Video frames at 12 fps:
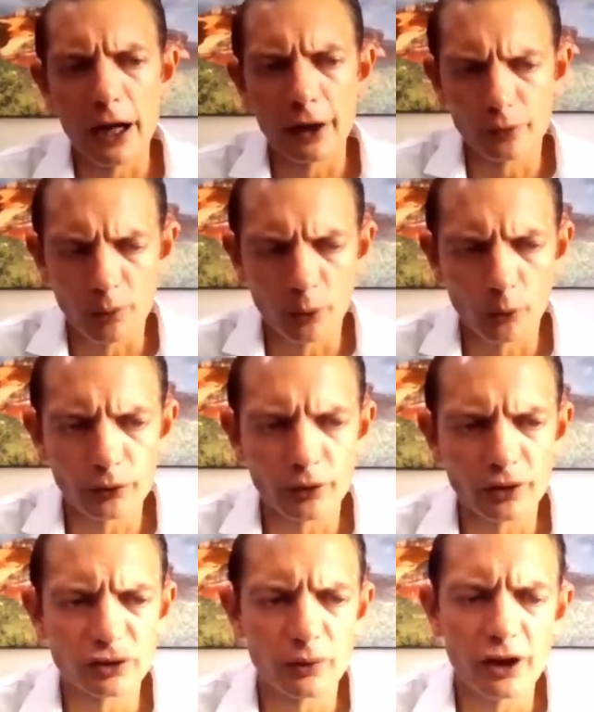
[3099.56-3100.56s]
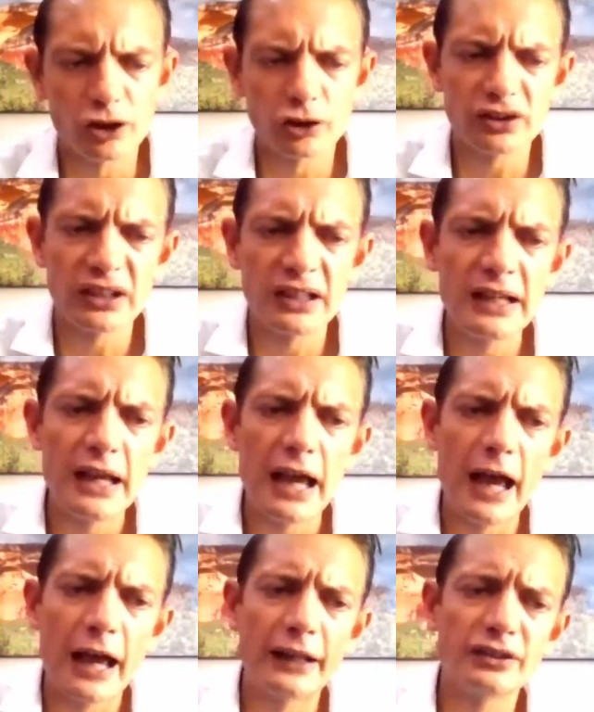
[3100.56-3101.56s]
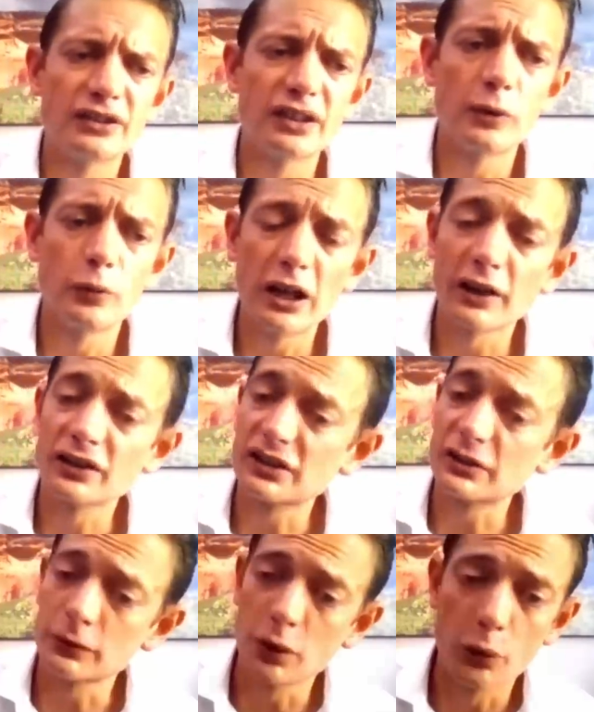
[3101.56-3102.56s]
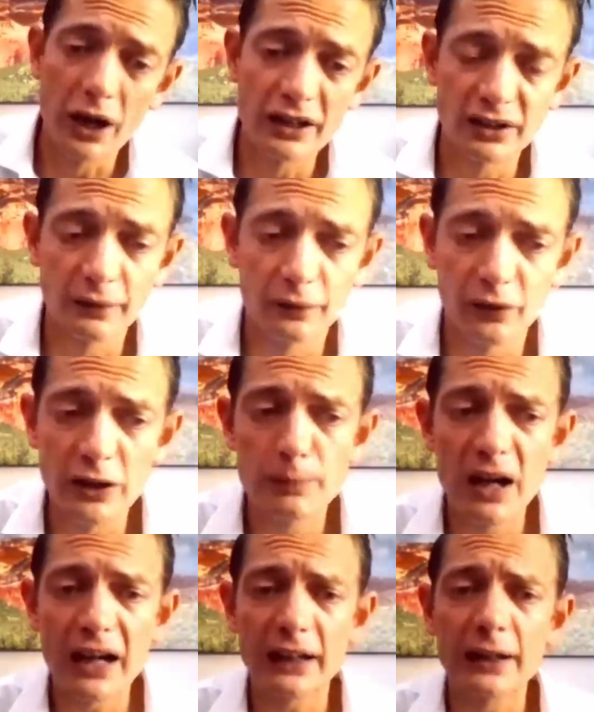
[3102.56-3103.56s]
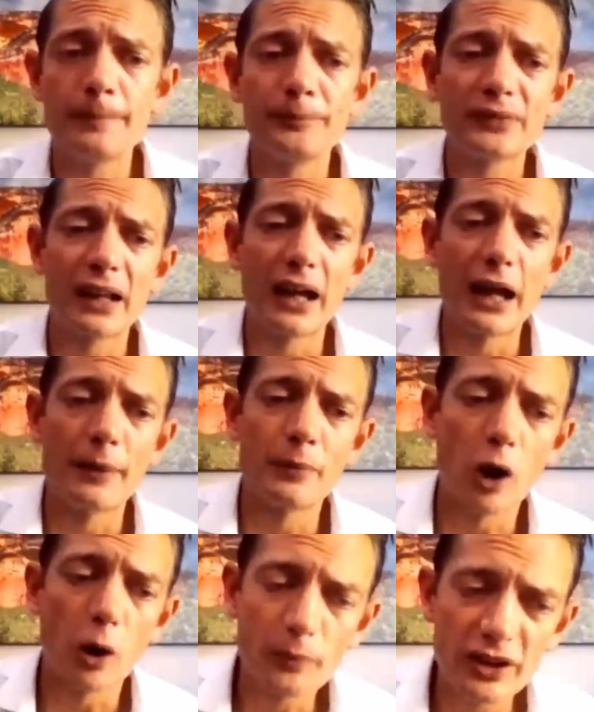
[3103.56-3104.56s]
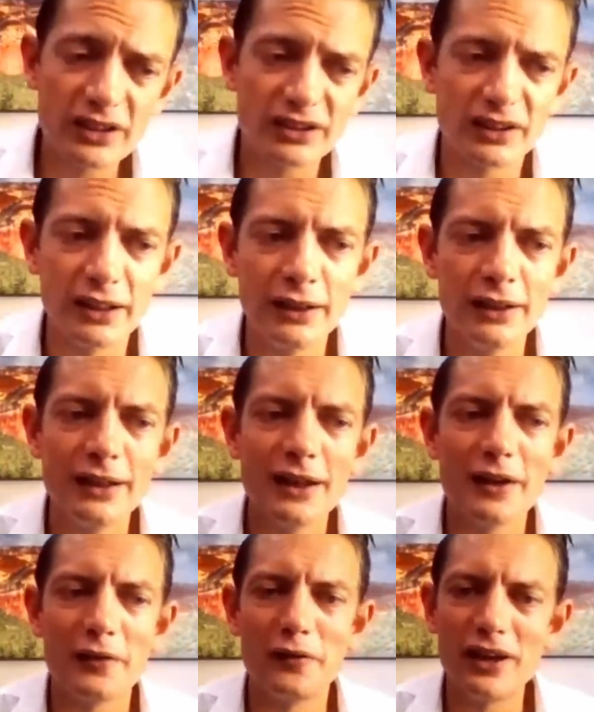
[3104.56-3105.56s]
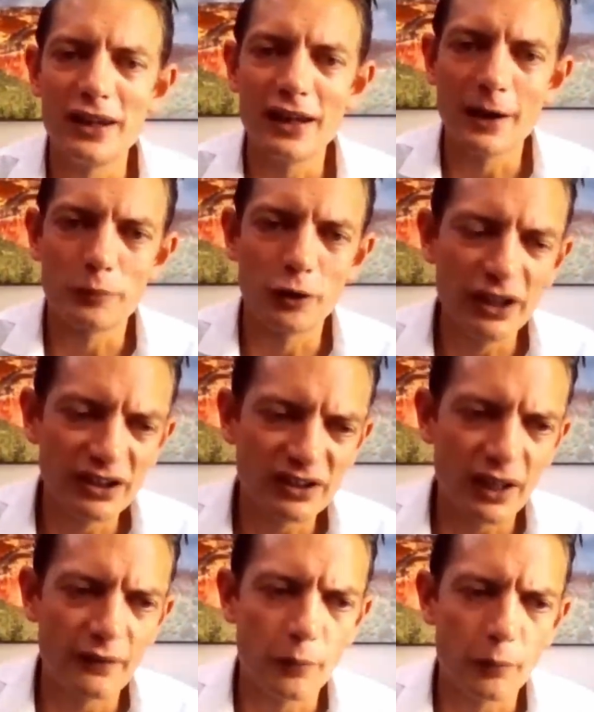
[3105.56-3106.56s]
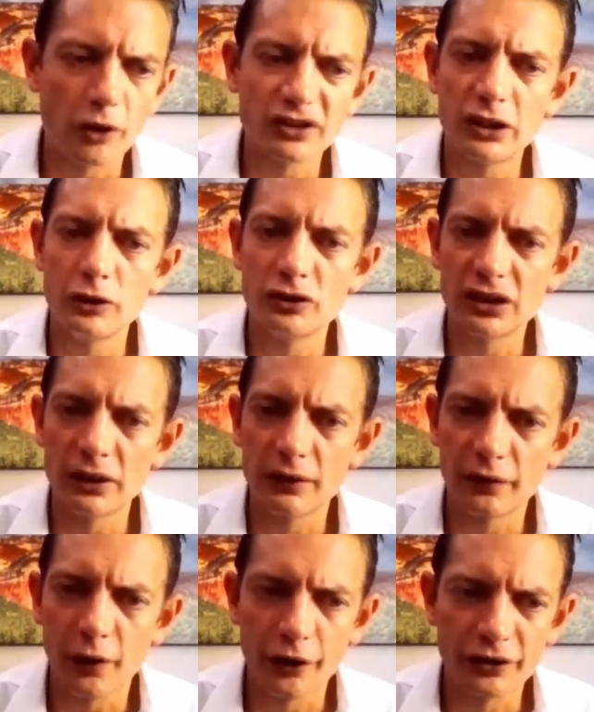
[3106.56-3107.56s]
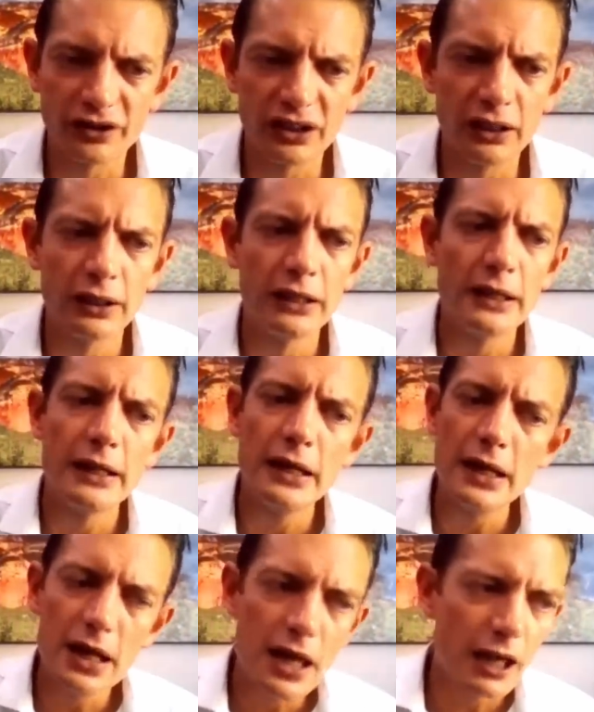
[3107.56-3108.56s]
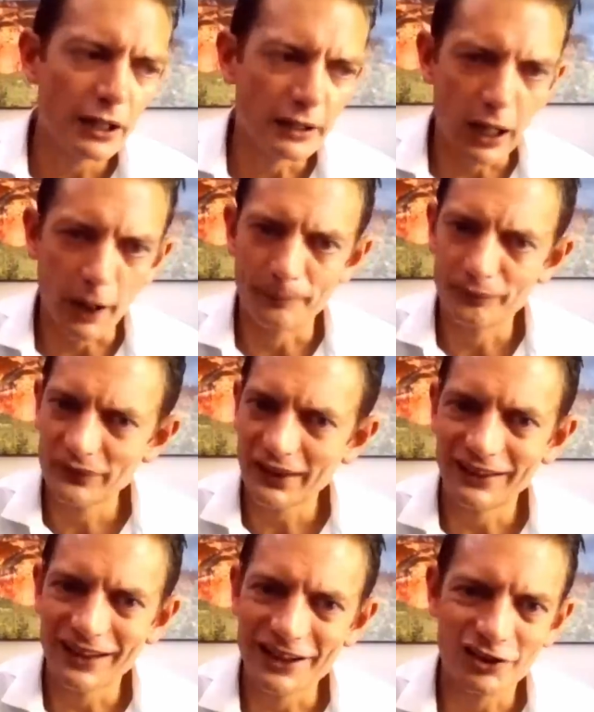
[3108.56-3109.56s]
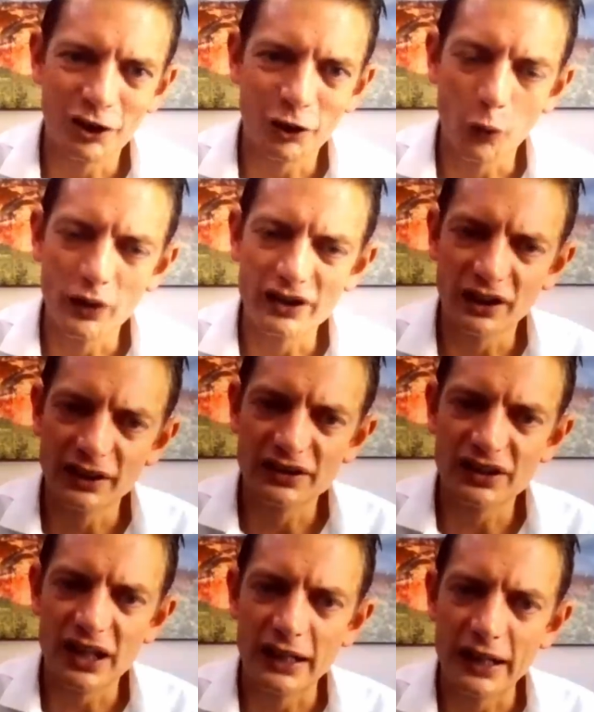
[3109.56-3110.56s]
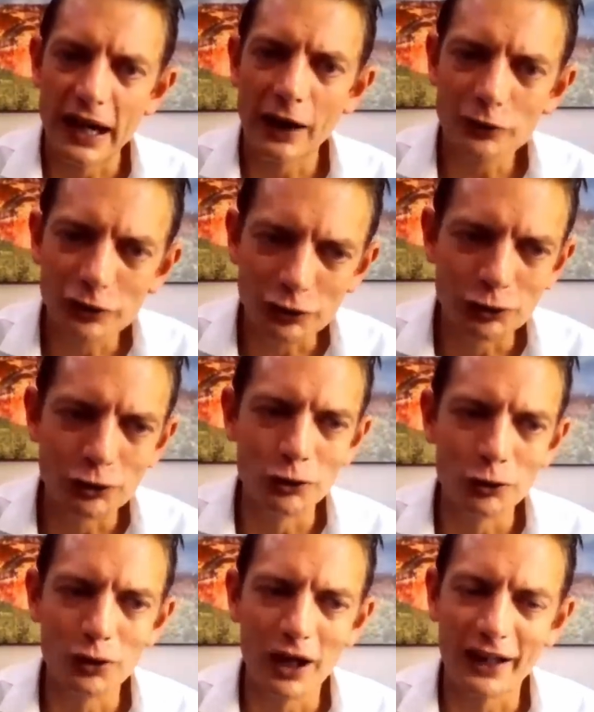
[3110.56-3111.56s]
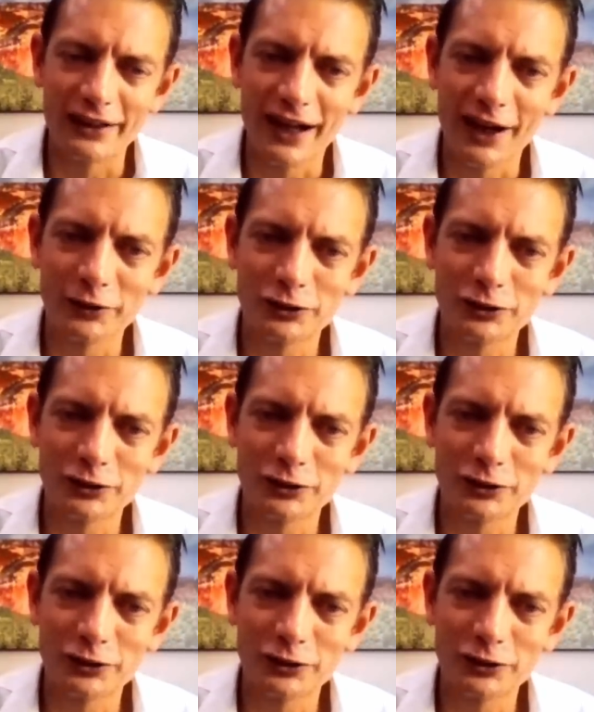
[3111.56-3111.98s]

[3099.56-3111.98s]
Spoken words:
criminal transgressions. And we are still awaiting feedback. Obviously, the police and the prosecuting authority, does not always understand how to do and how